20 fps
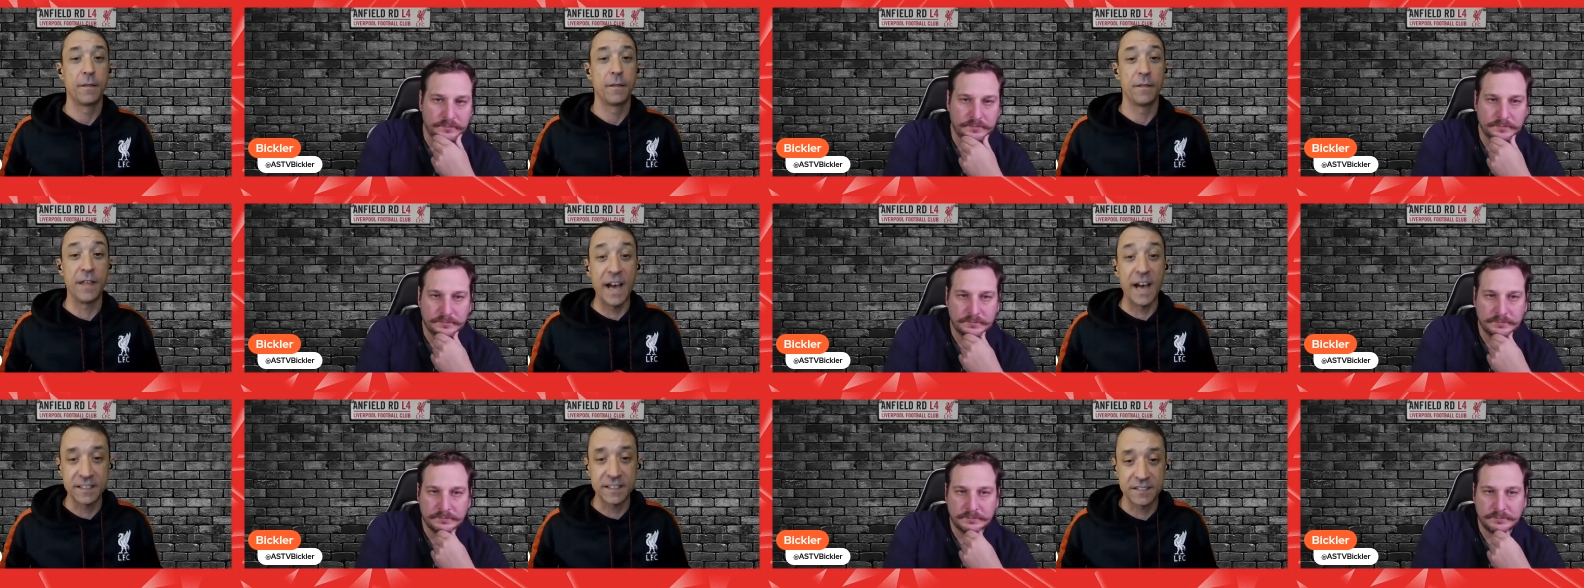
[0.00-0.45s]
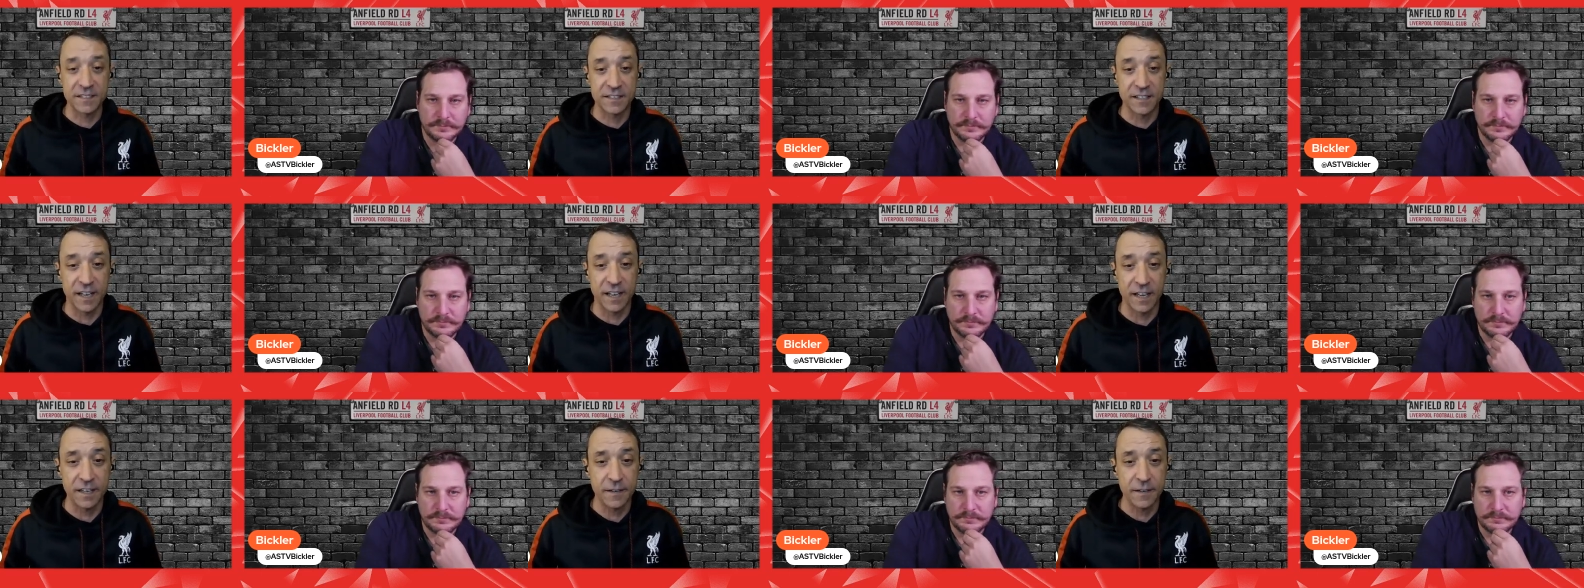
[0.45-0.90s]
Speaker 1: That
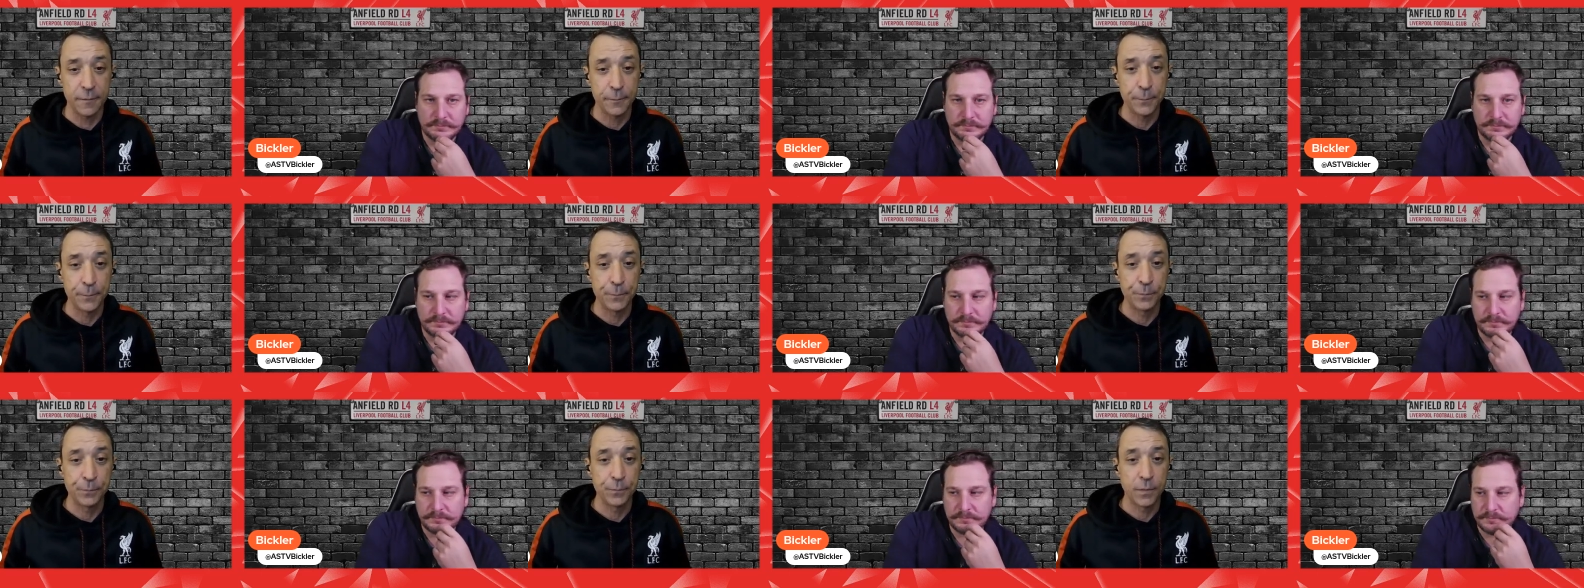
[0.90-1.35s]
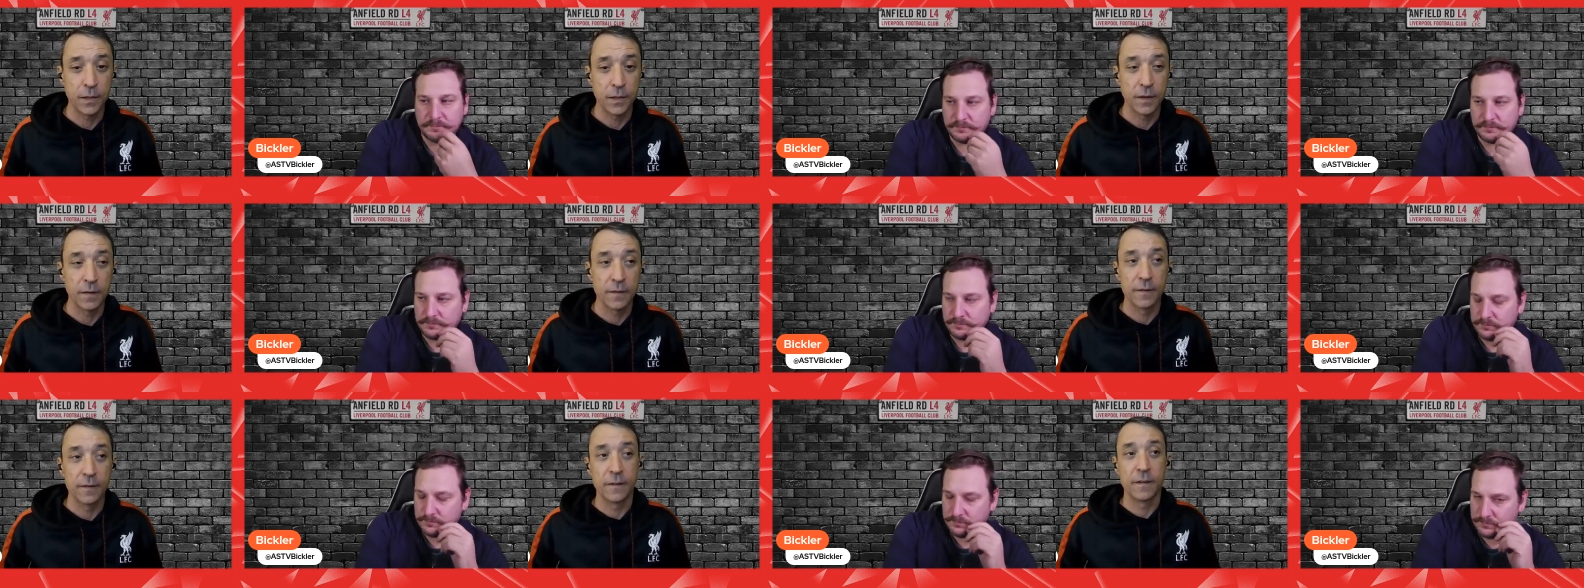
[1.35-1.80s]
said,
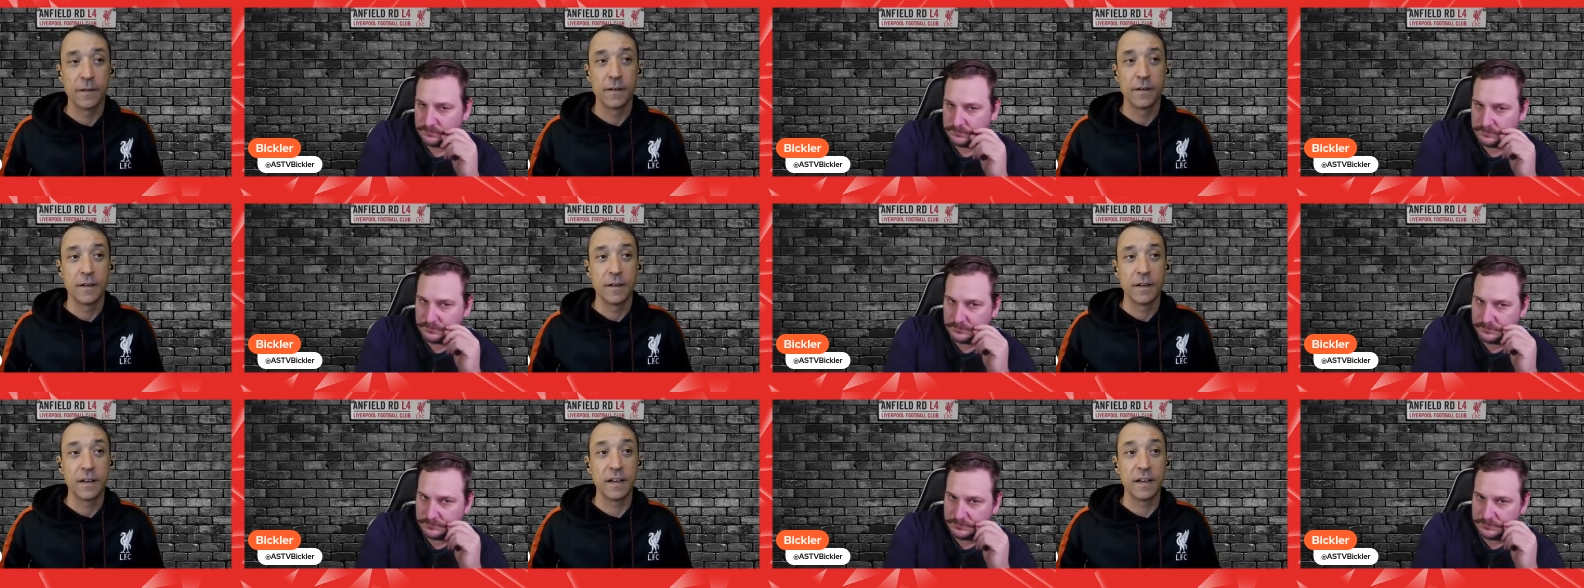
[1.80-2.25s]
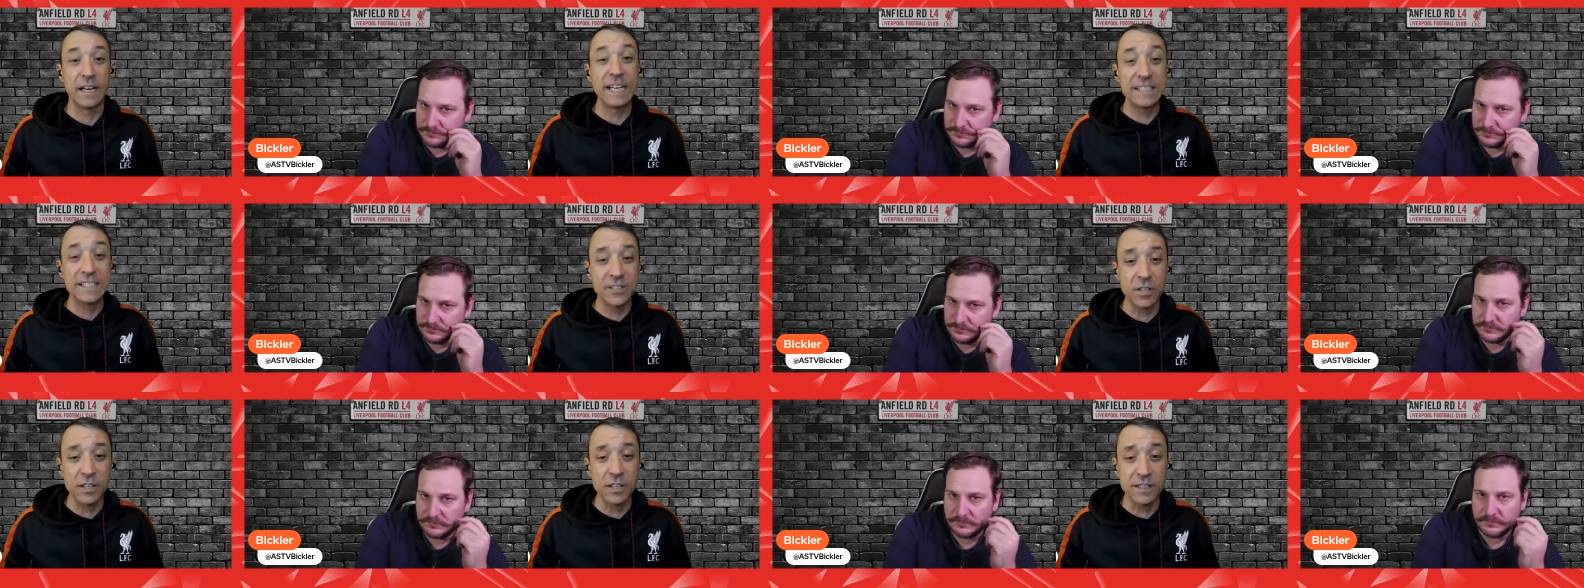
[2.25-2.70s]

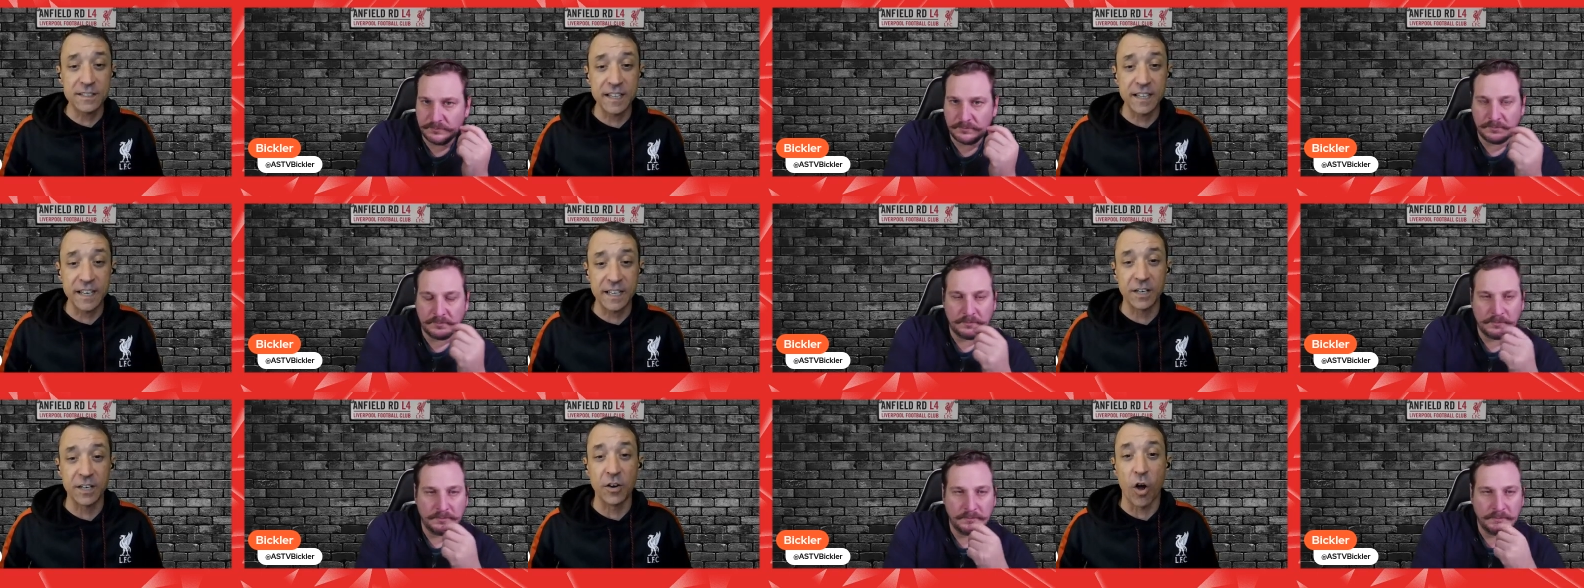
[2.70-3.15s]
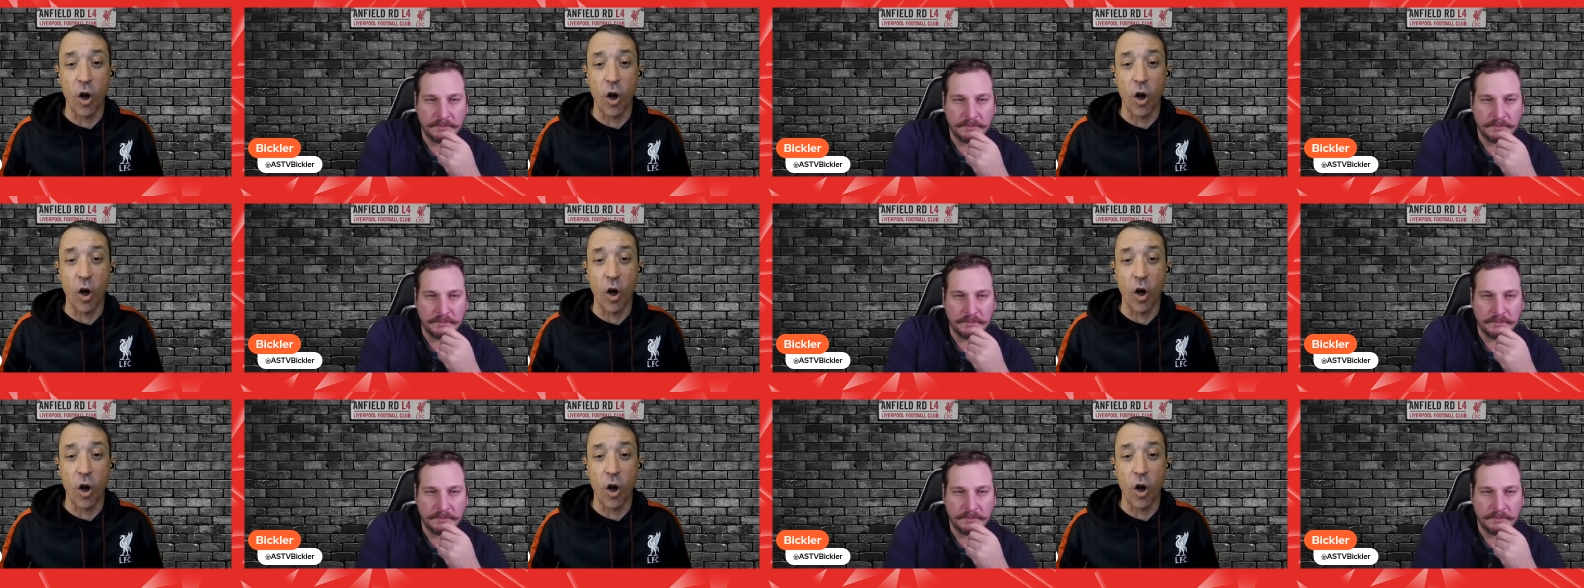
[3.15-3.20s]
it's going to take